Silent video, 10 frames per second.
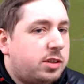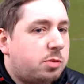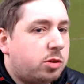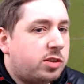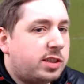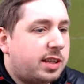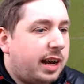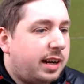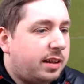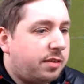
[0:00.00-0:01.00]
towards
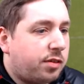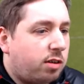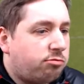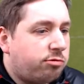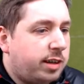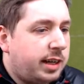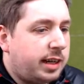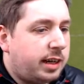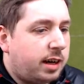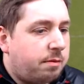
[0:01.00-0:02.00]
Taylor. They've got a really